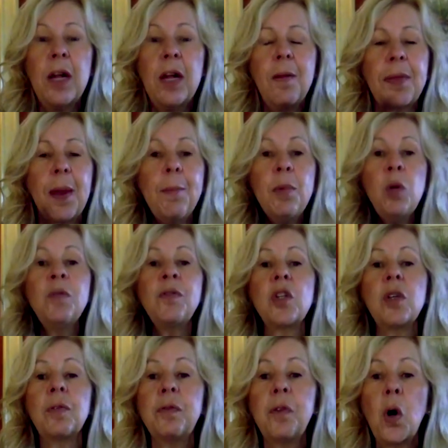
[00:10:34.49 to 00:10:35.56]
that moves
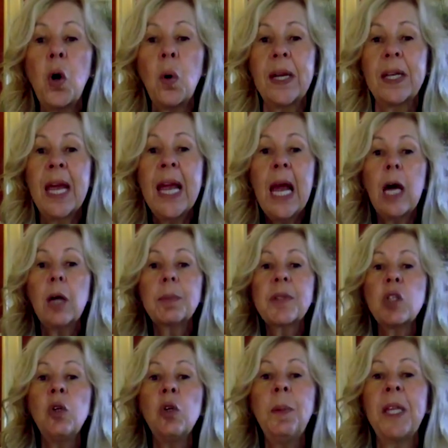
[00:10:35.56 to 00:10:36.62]
you forward, helps
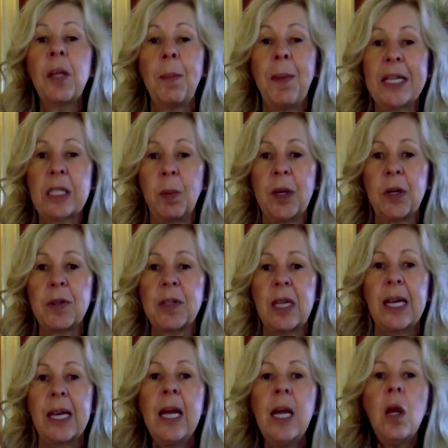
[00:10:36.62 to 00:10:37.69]
you be the best person